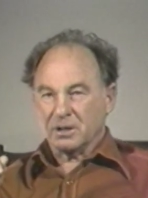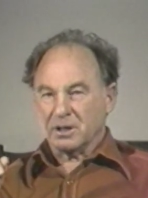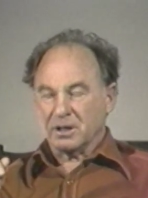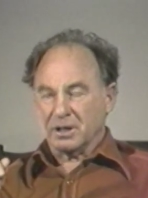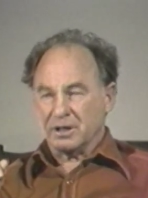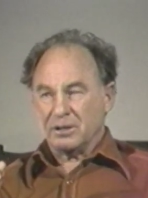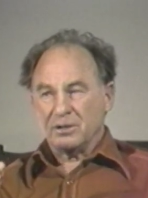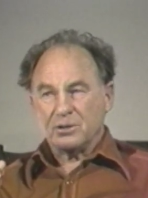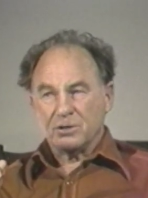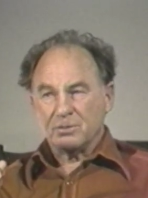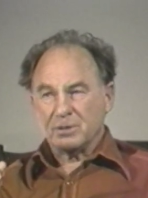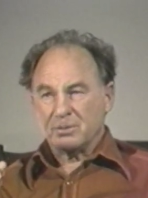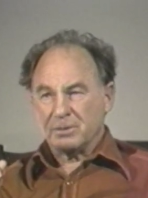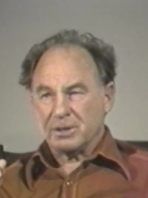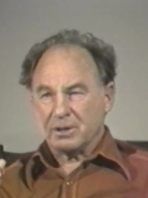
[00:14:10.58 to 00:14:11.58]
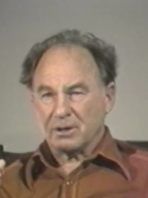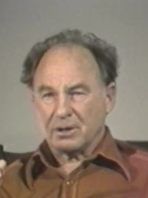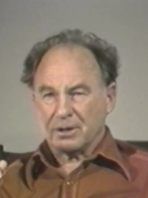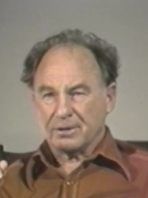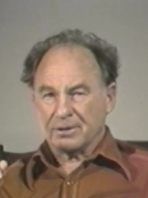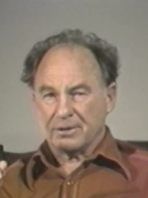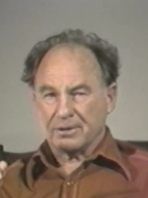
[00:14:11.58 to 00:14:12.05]
Any human being
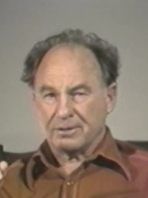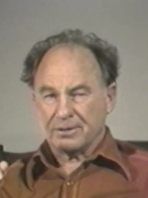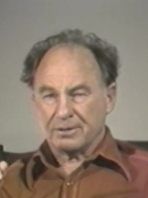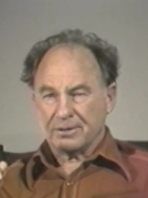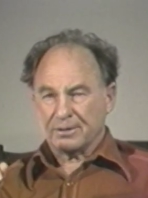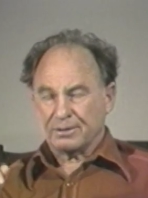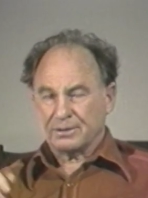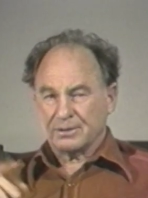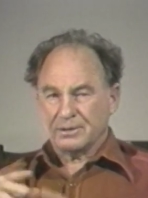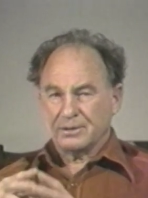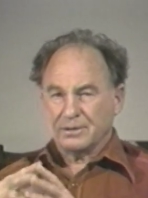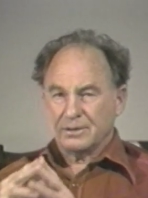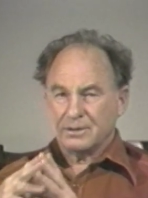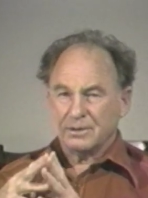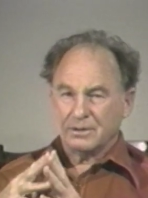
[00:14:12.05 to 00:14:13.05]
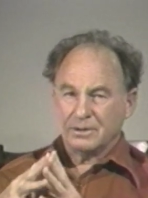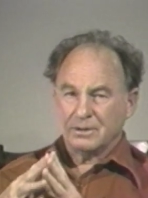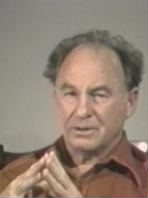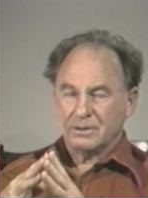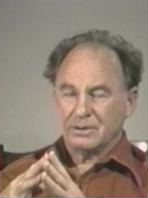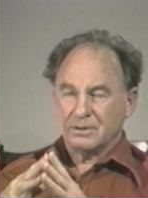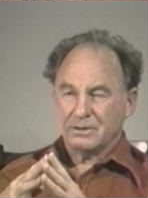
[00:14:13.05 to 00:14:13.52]
on earth
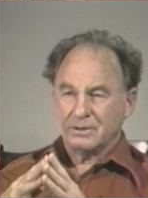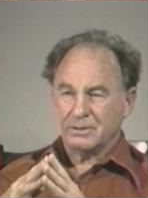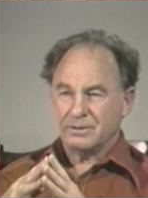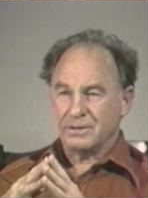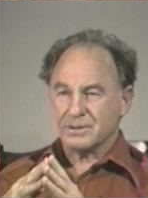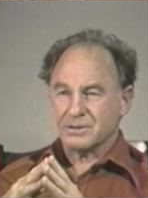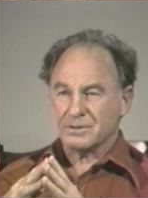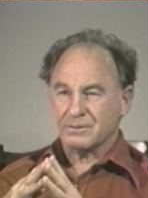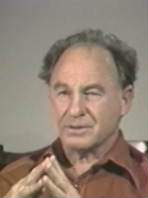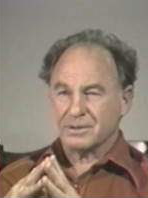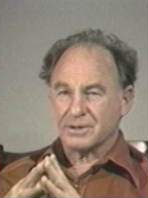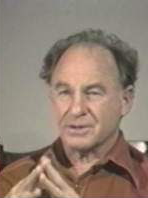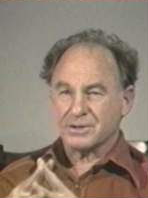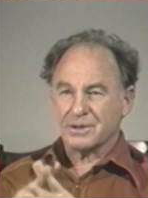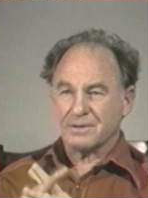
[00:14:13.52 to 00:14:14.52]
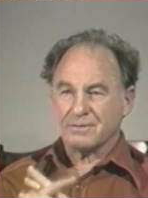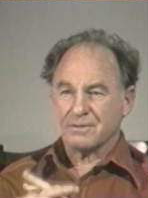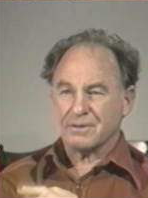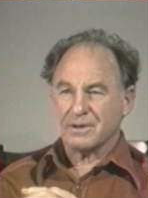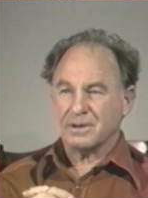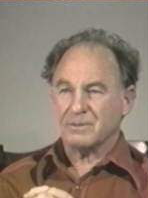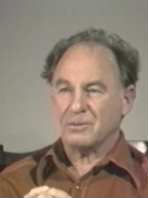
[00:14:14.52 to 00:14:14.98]
who doesn't want to
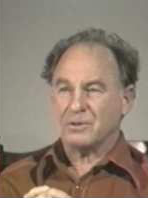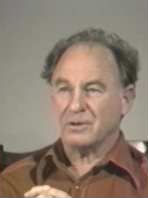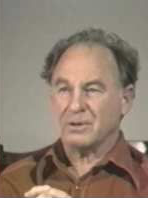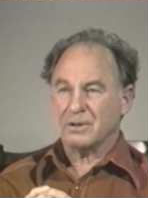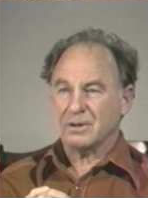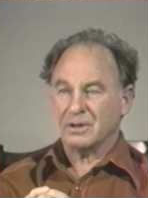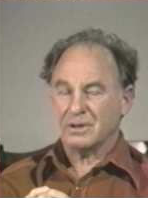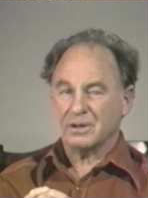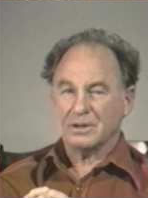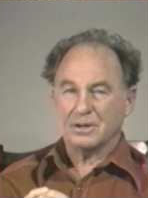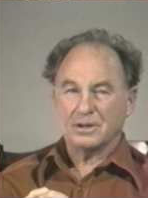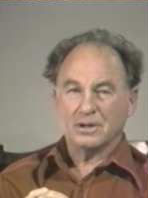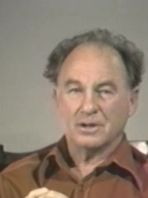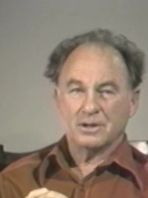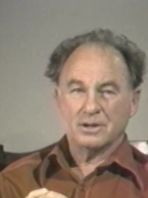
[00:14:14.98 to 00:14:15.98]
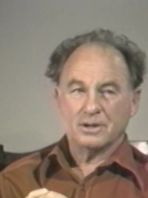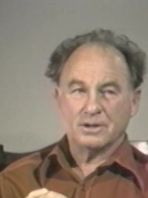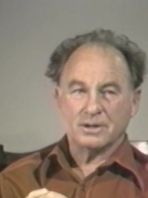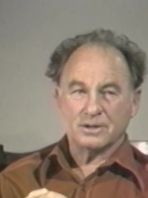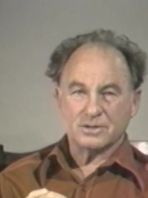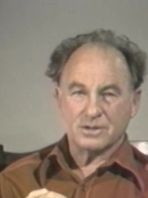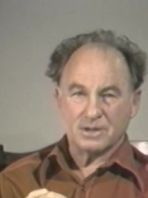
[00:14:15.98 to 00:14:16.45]
suffer anymore
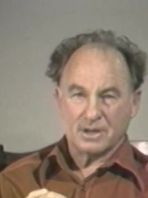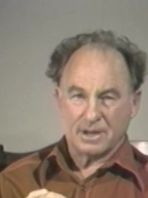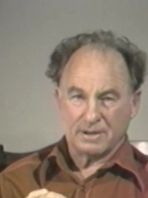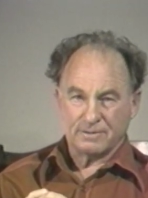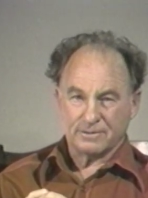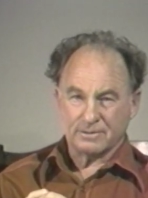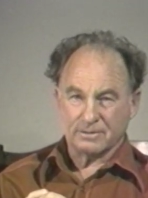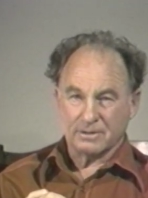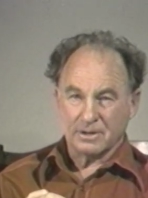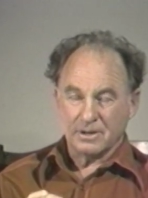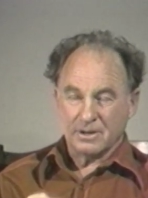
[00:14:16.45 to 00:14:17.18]
doesn't have to.